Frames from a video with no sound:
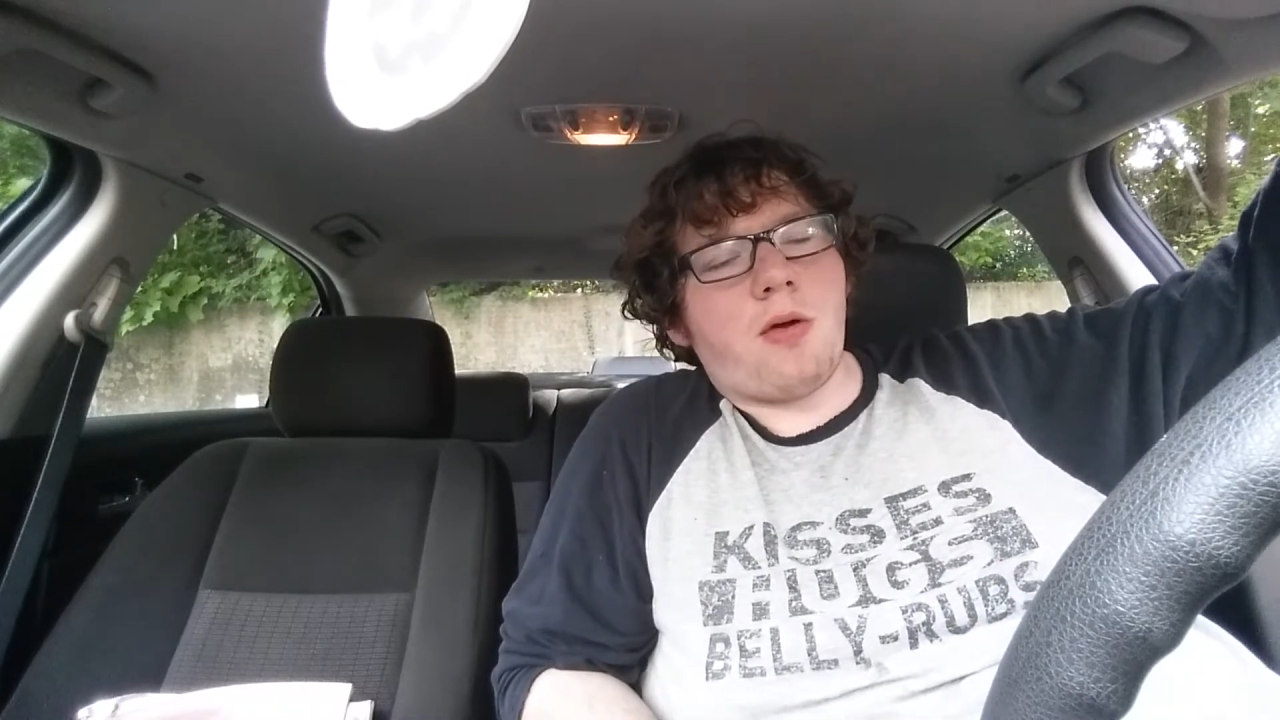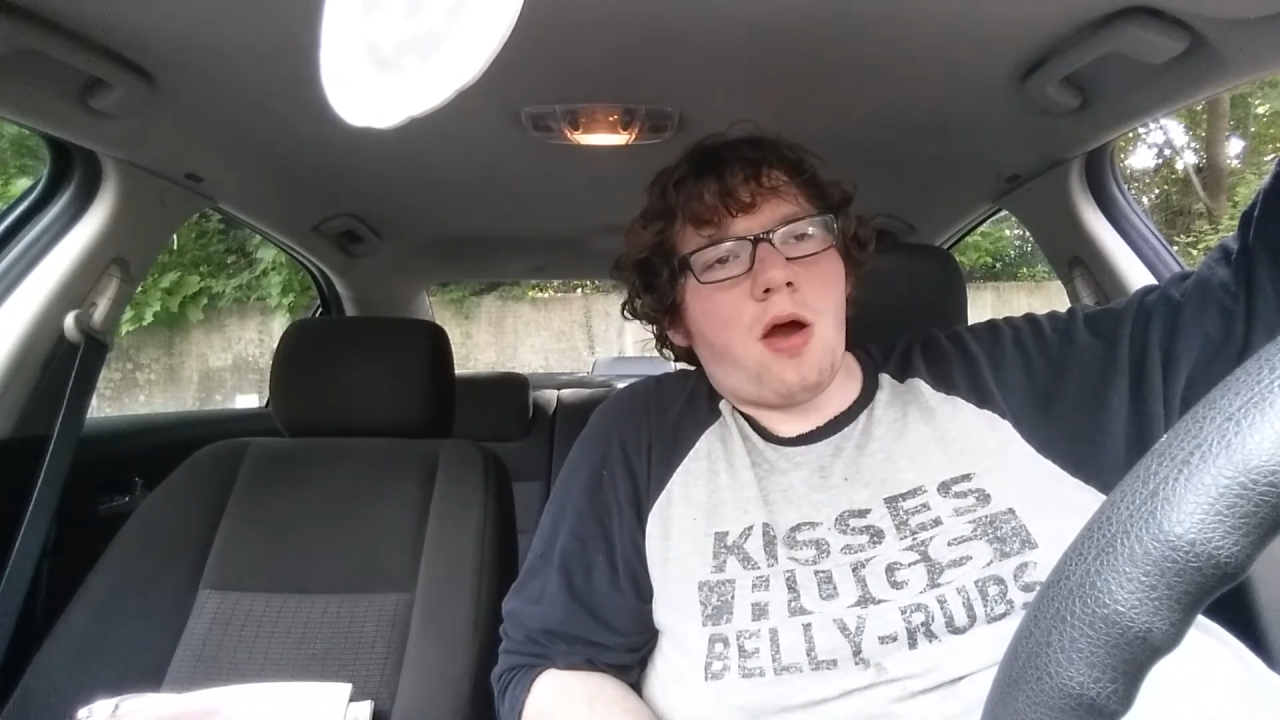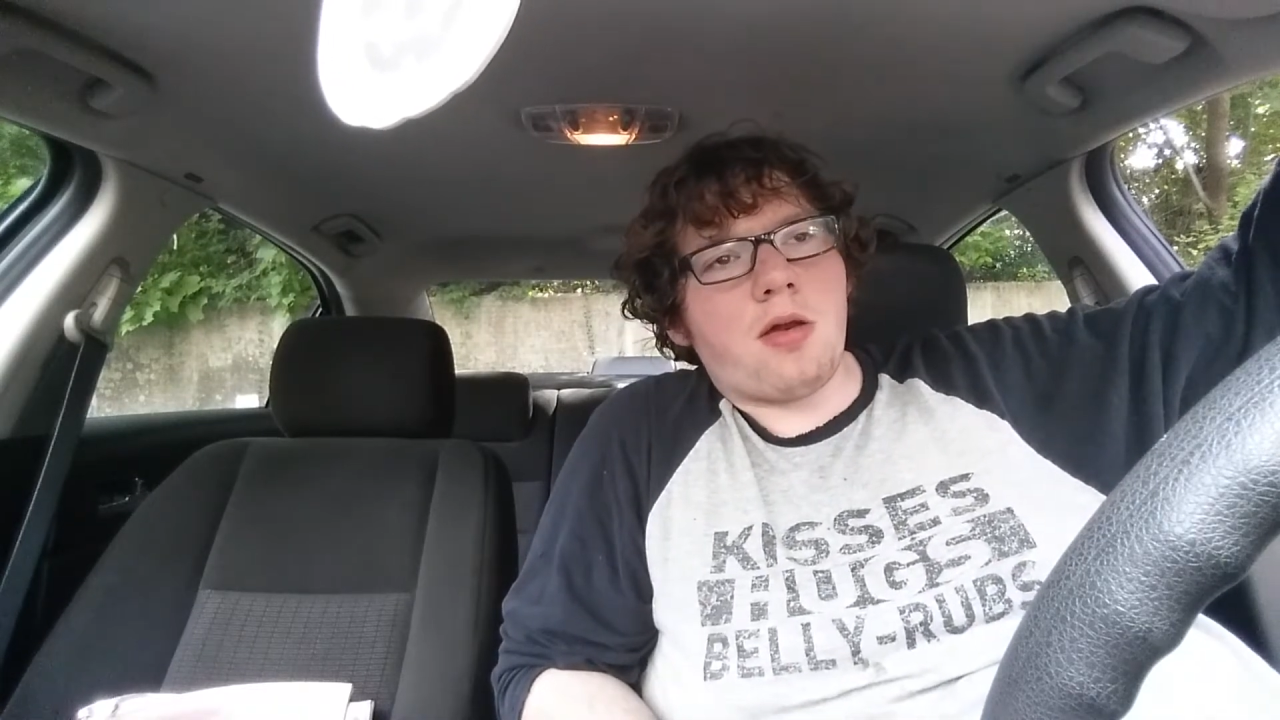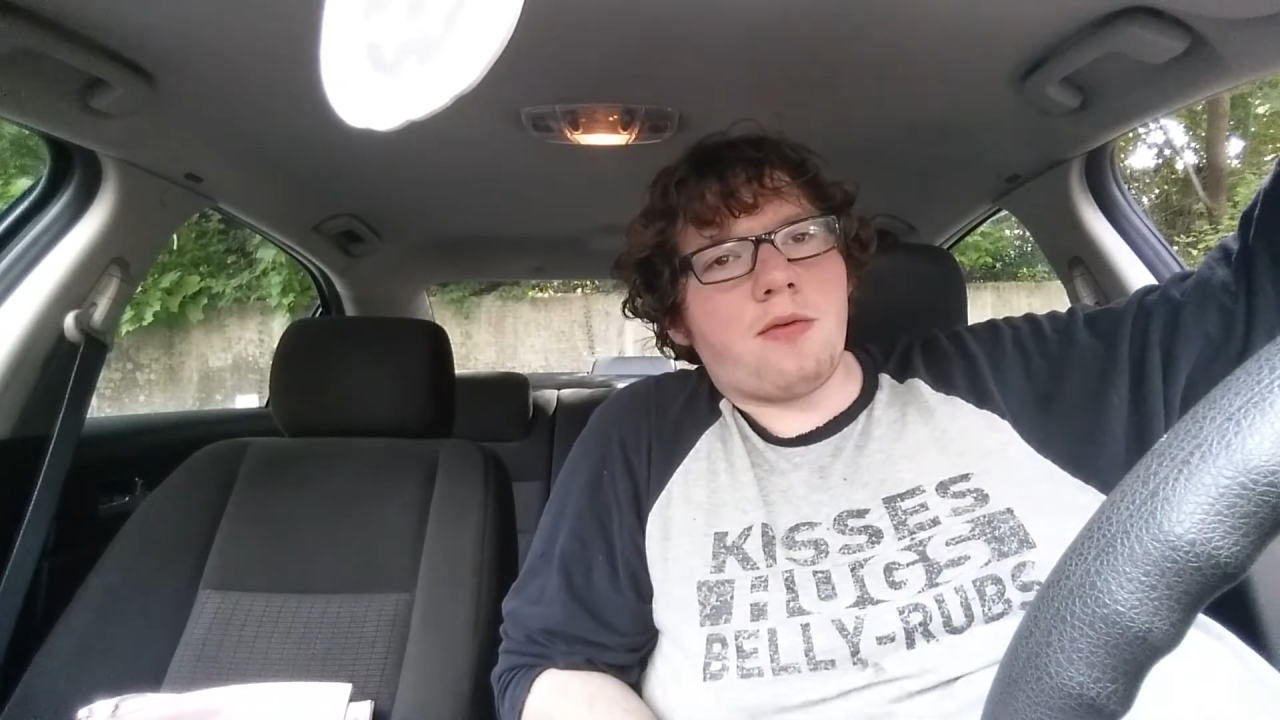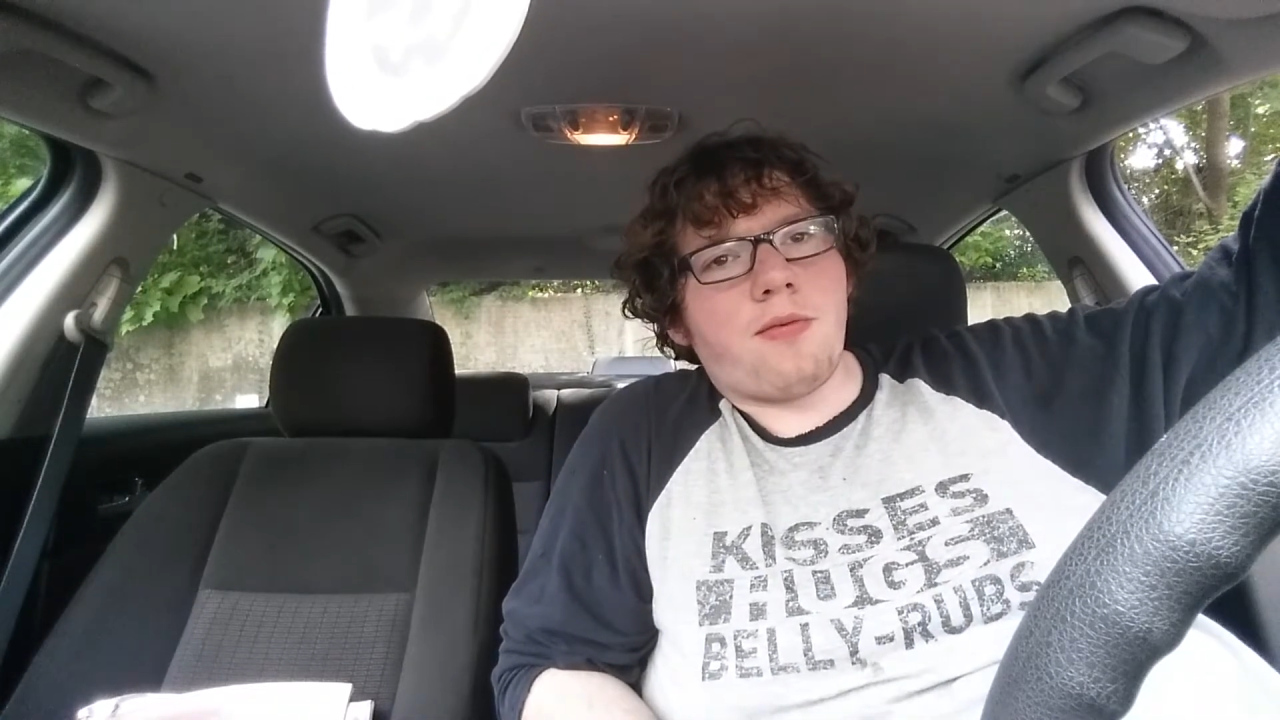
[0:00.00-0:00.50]

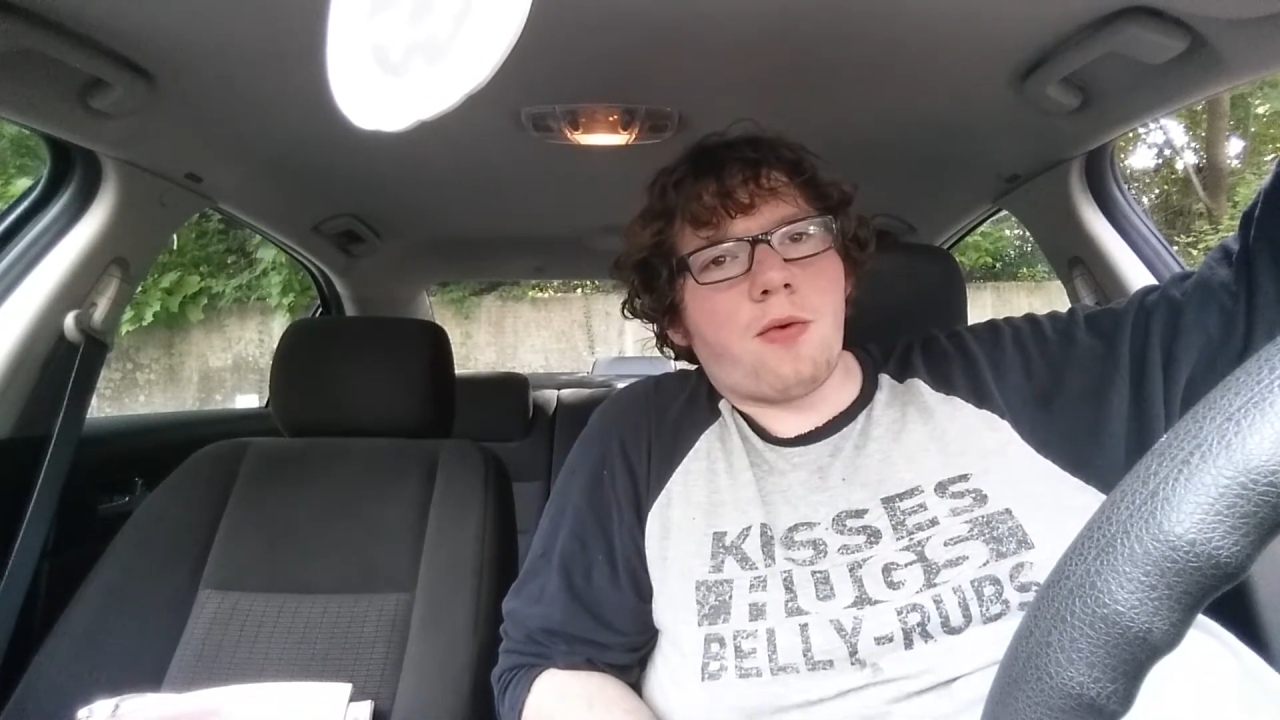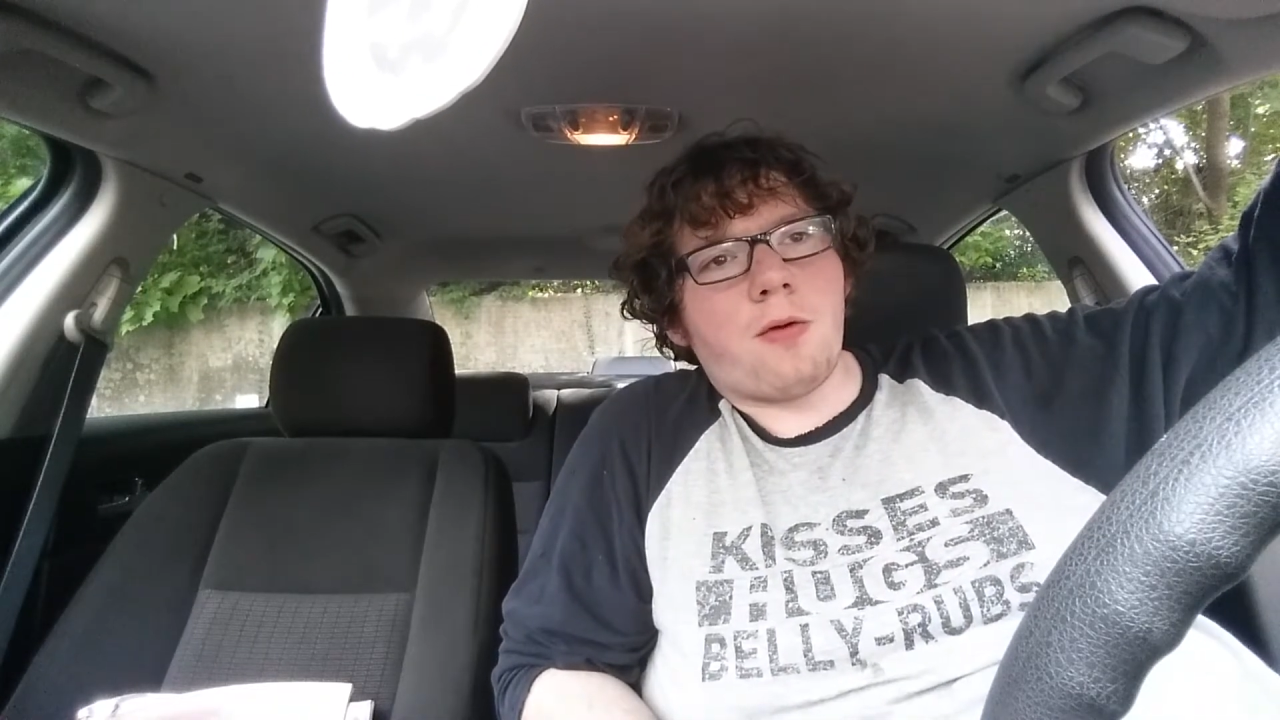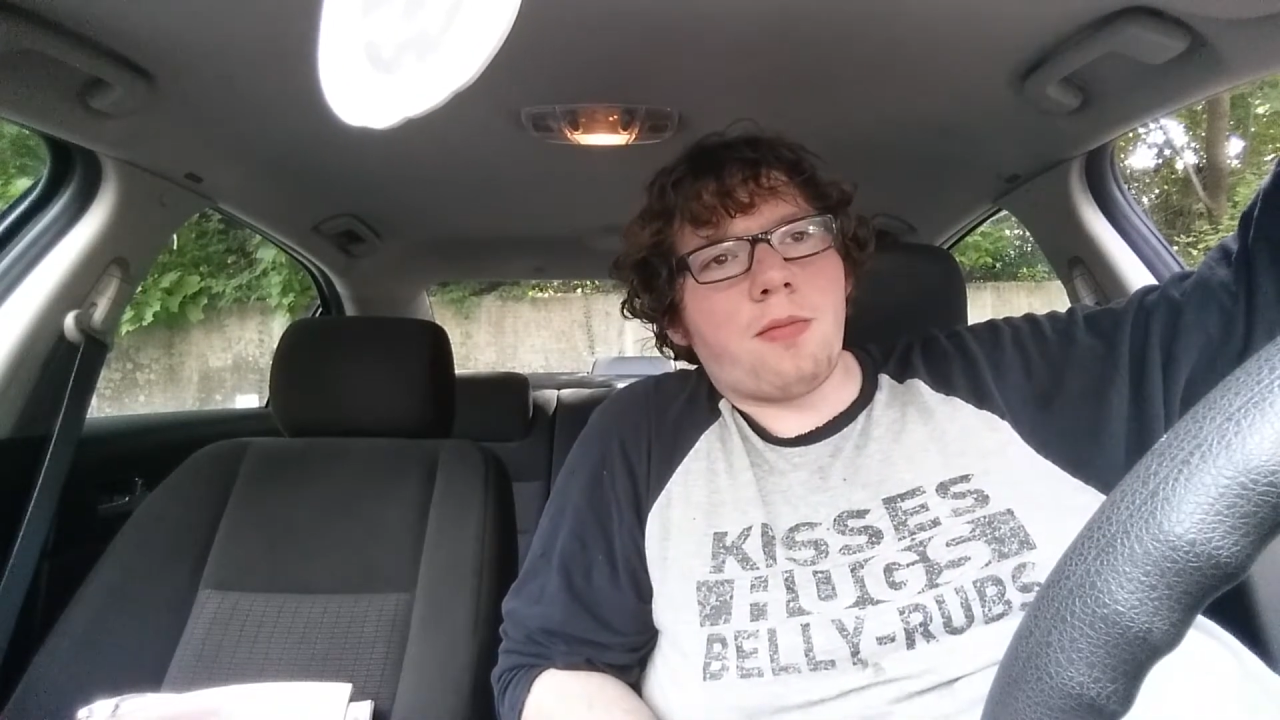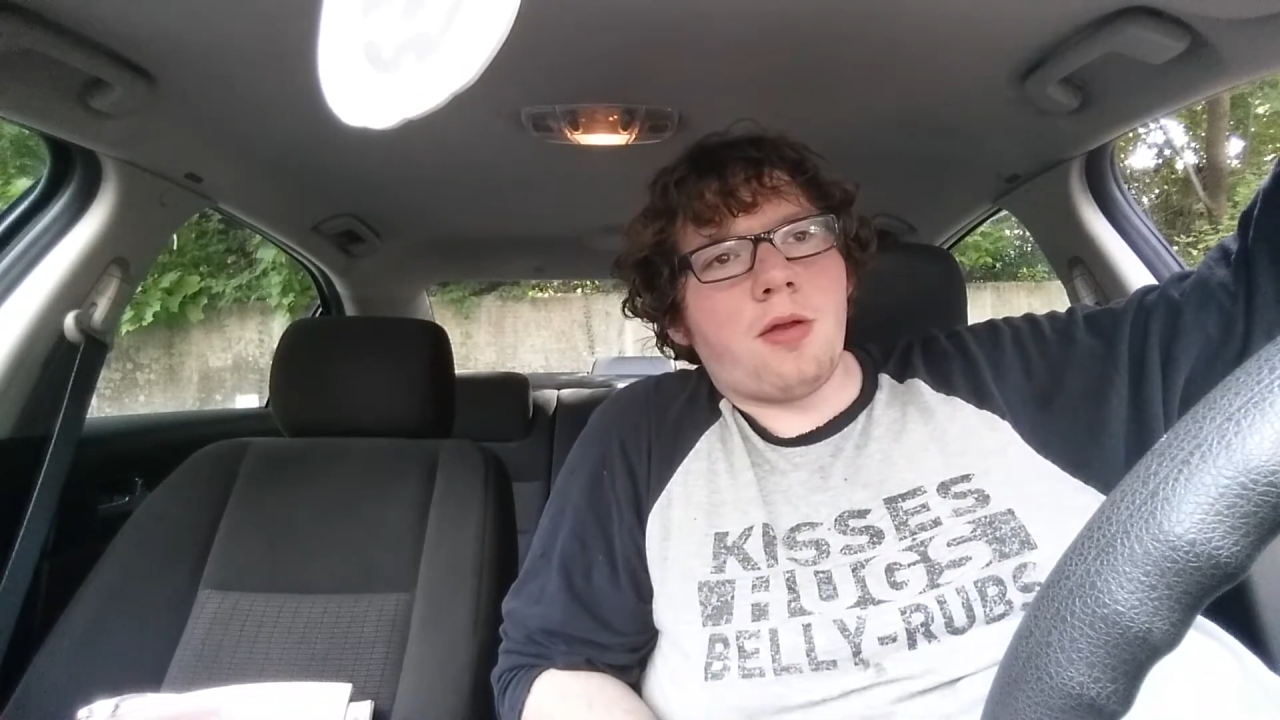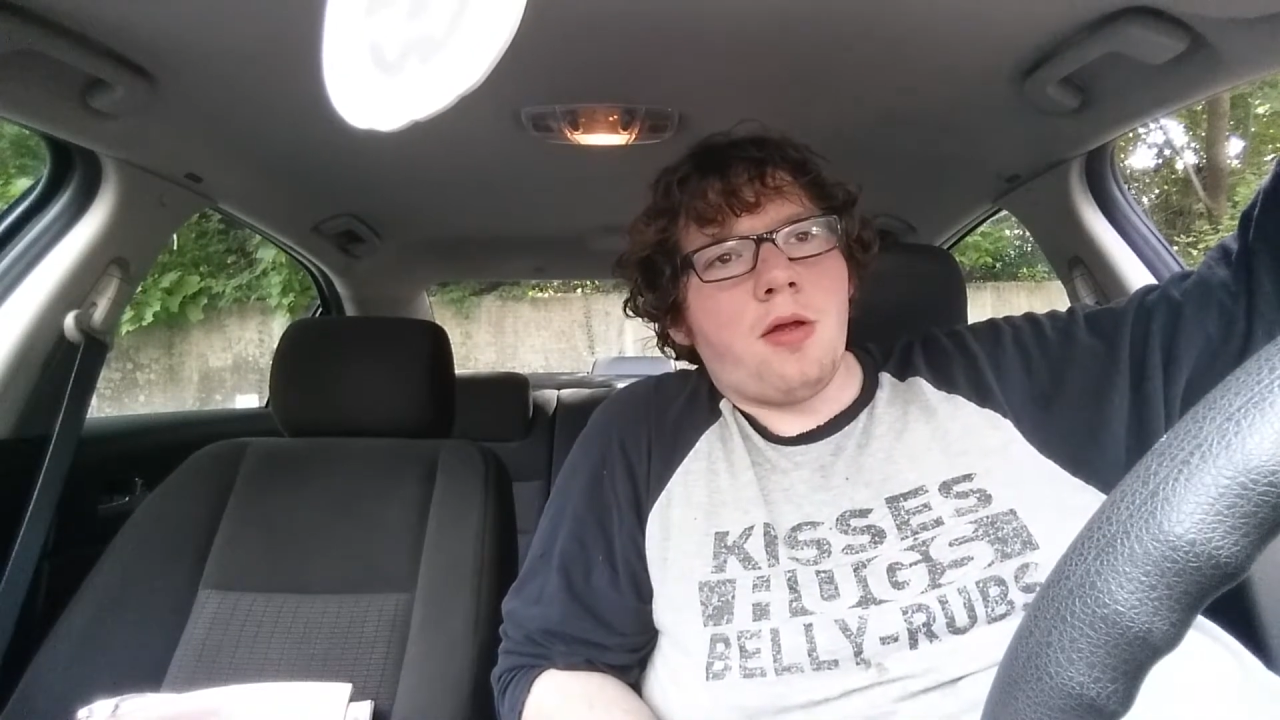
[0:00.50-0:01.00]

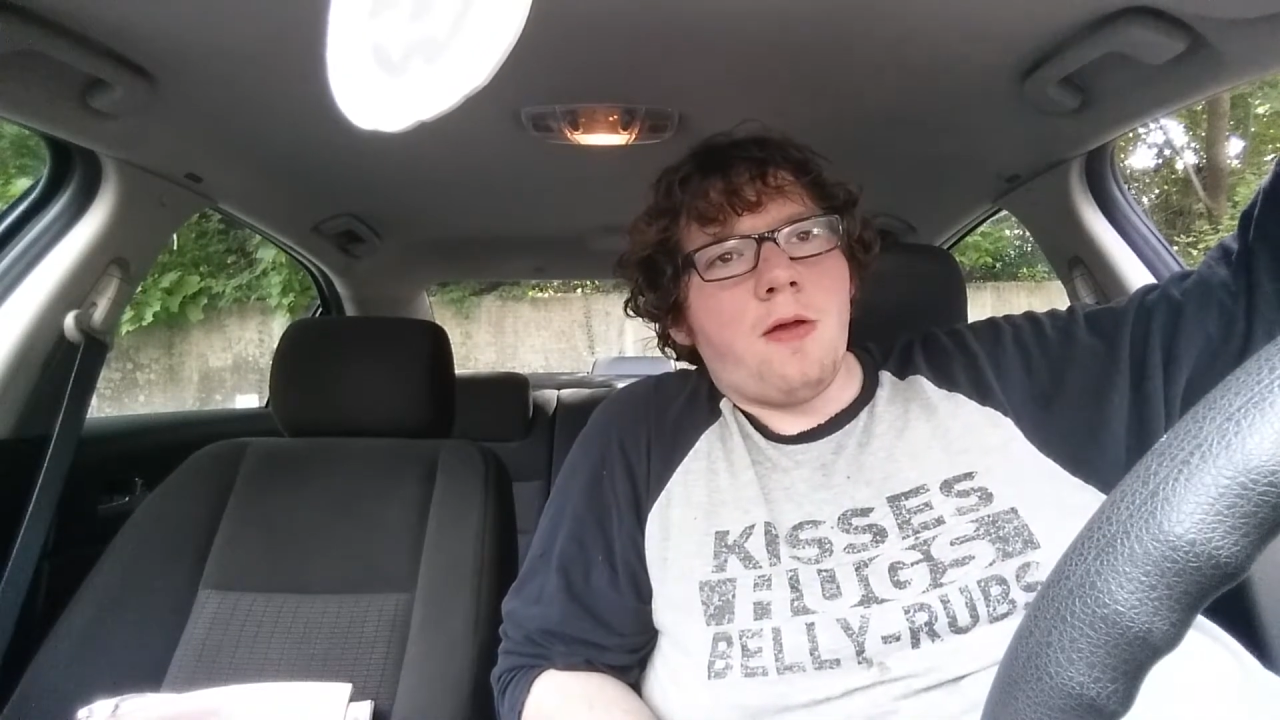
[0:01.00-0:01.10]
uninformed.